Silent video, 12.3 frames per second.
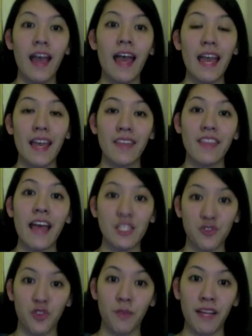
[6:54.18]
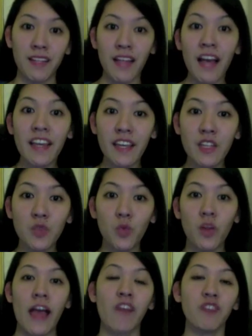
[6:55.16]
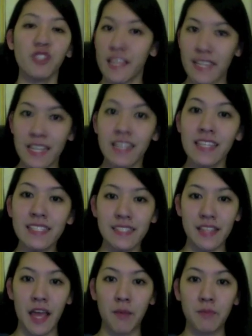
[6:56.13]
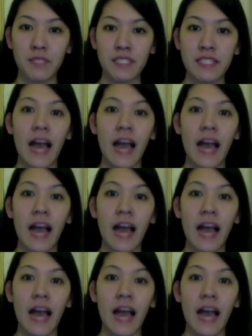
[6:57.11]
And as for my client, well, after taking these steps,